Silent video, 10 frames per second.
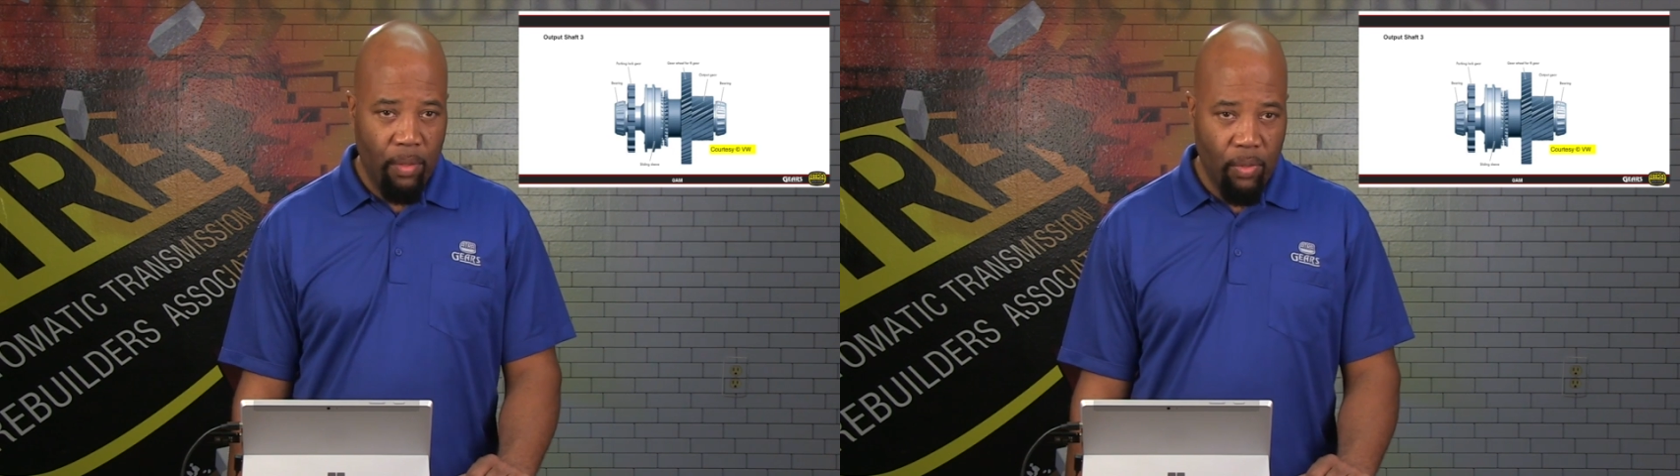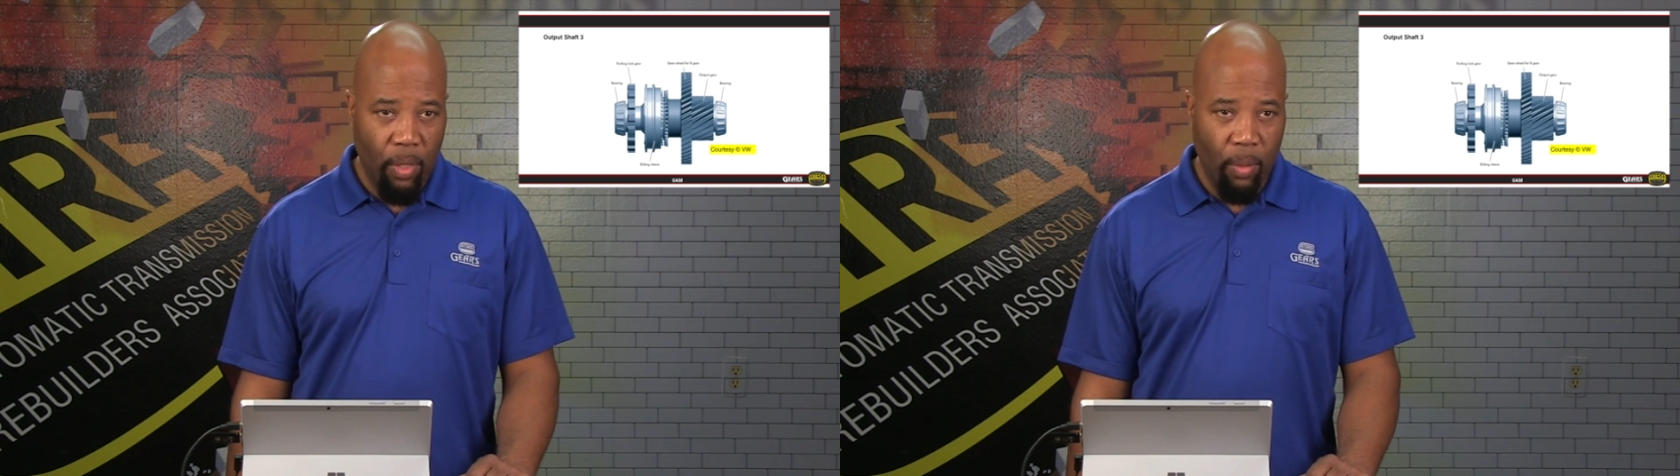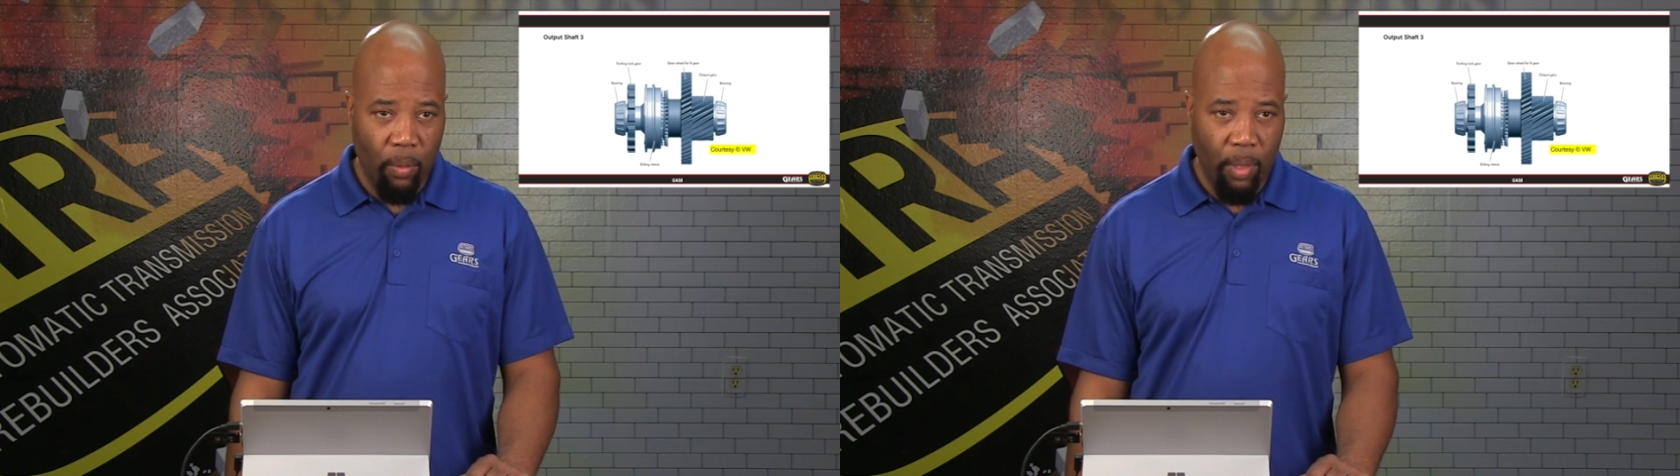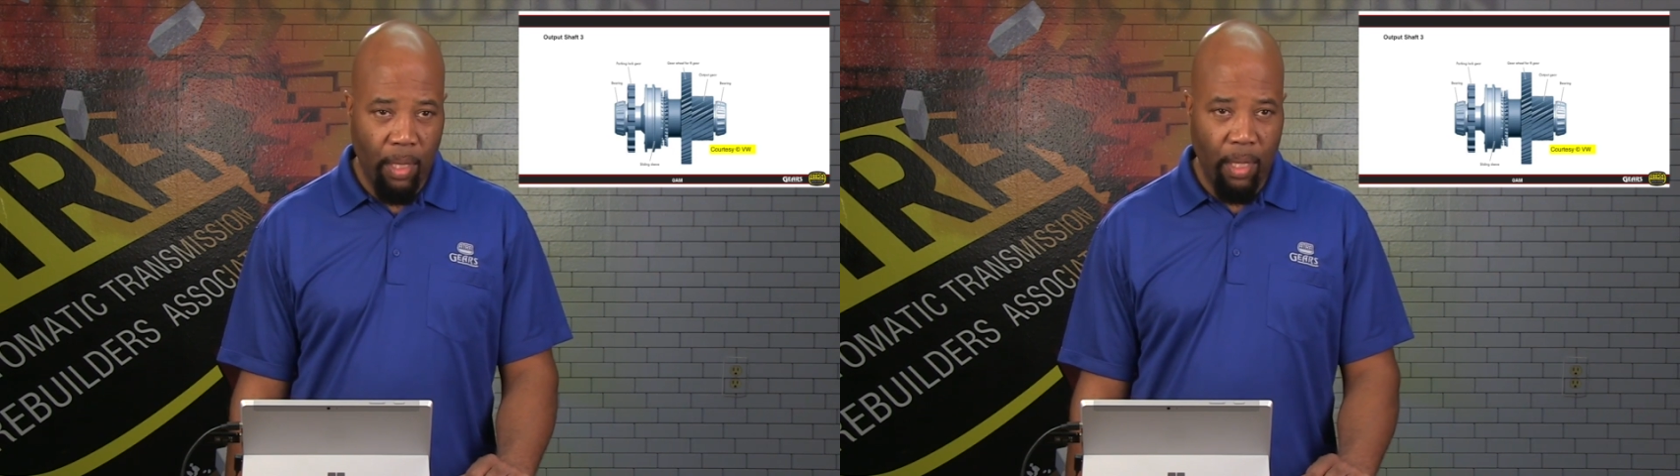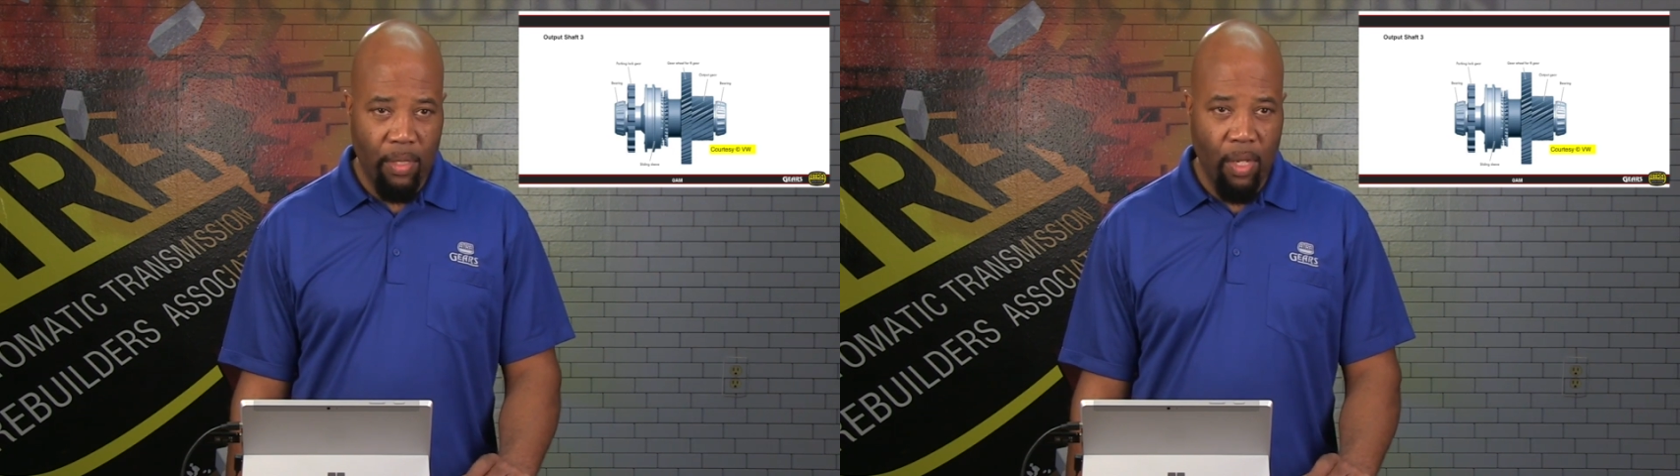So,
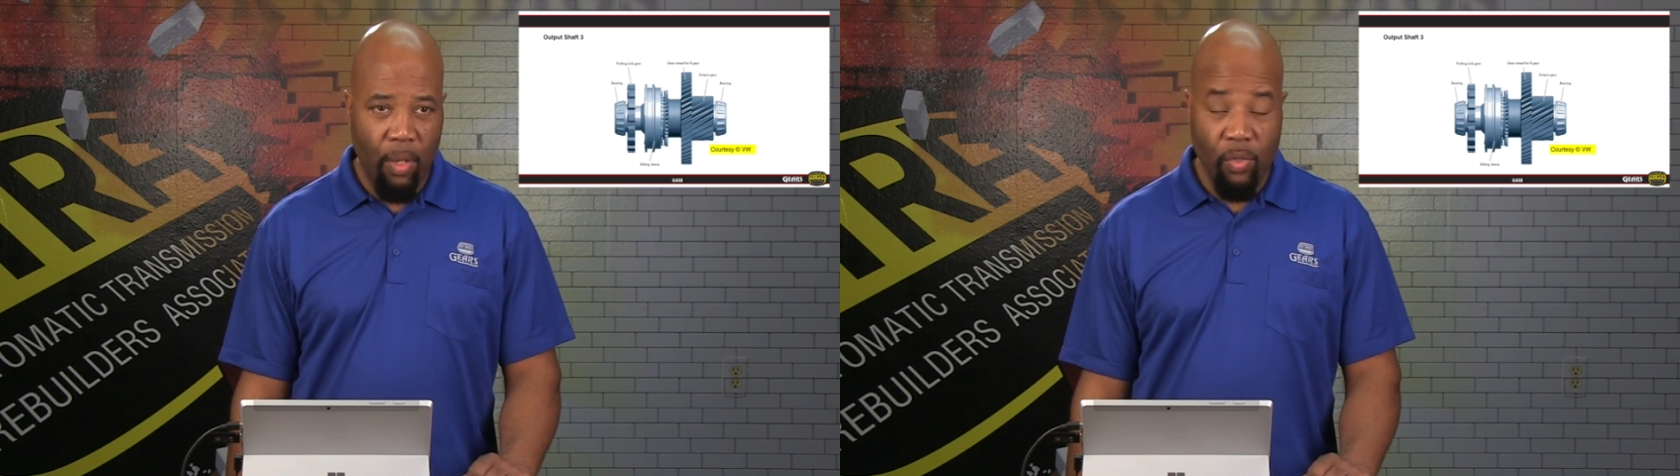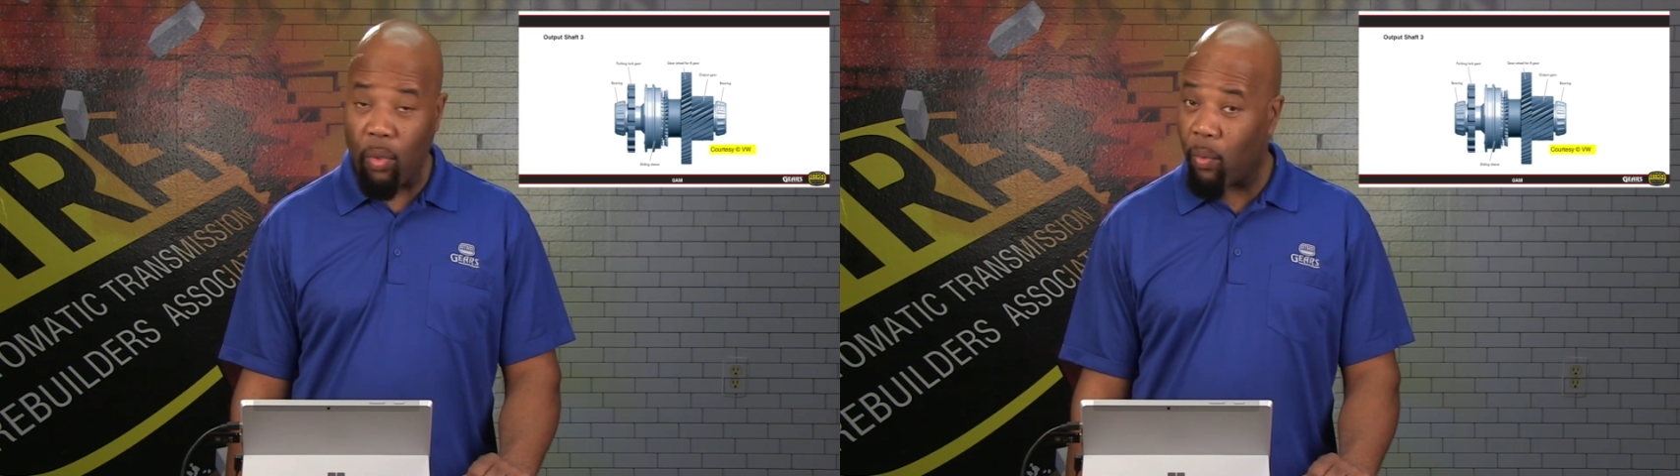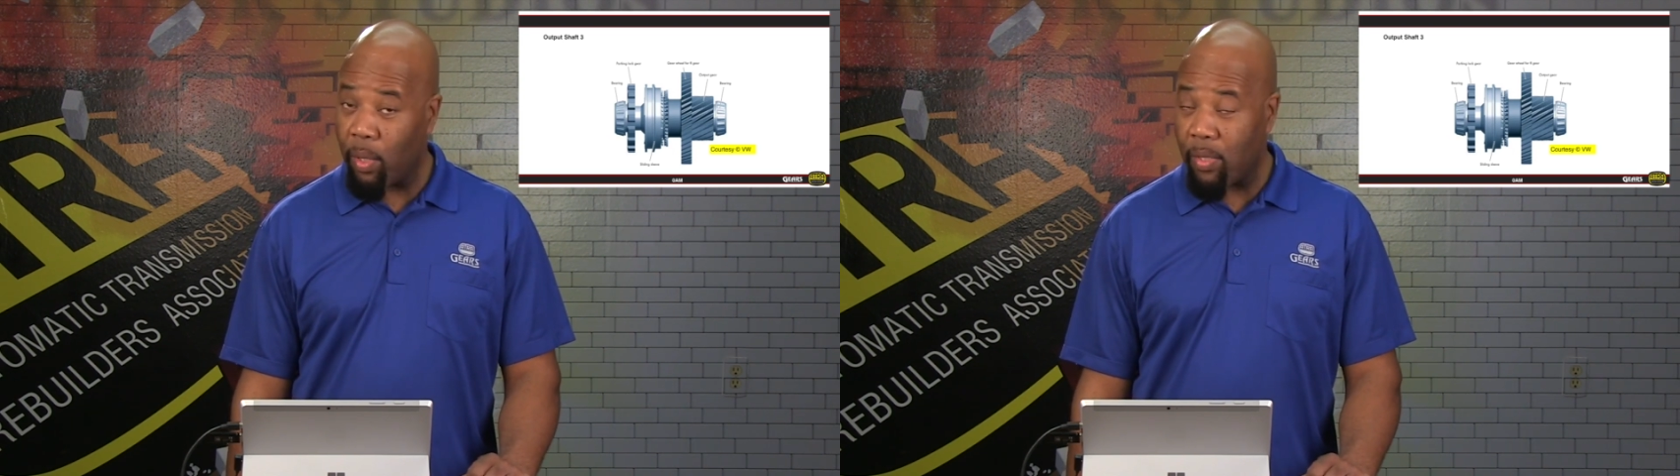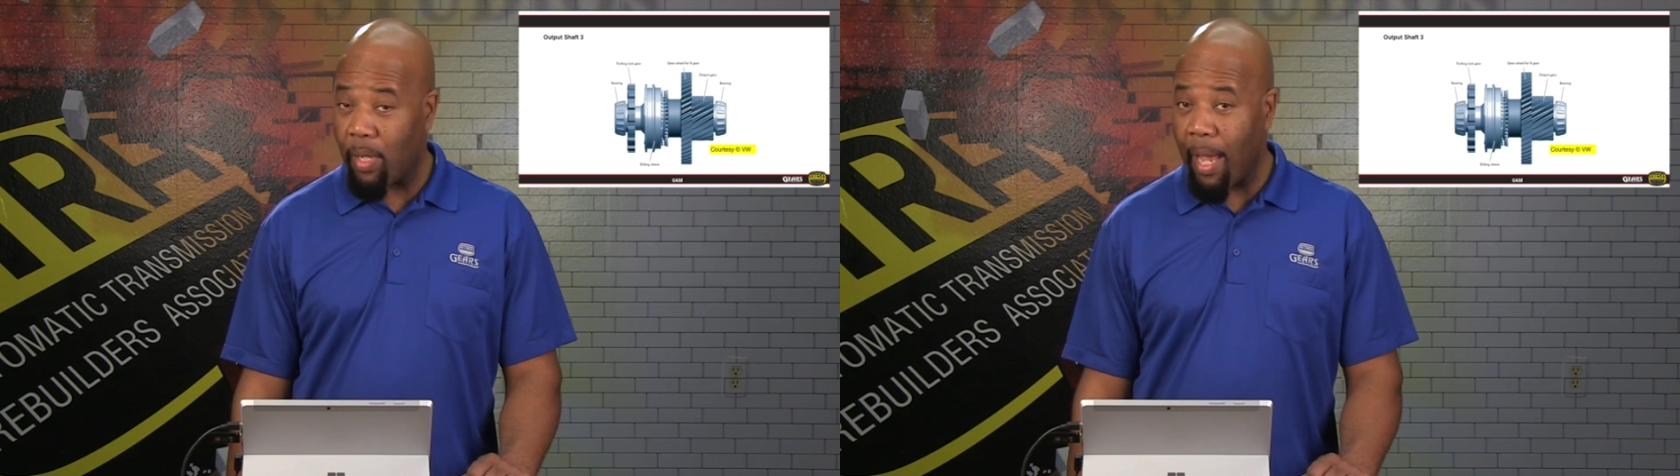and it's also going to